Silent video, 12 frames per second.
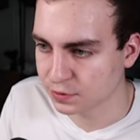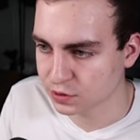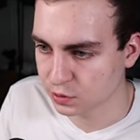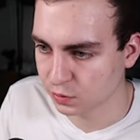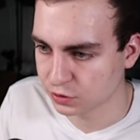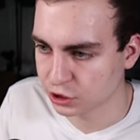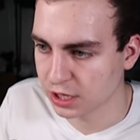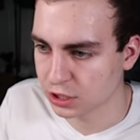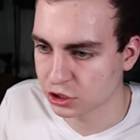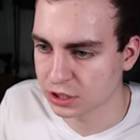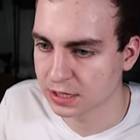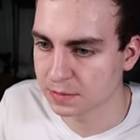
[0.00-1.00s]
So it will
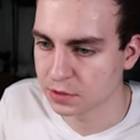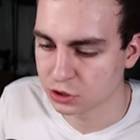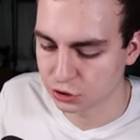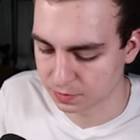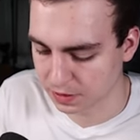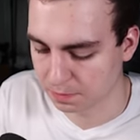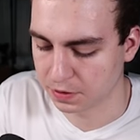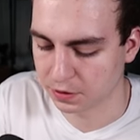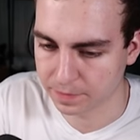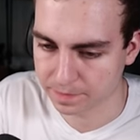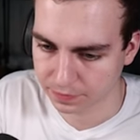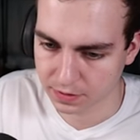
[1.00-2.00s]
change Tim to be Billy.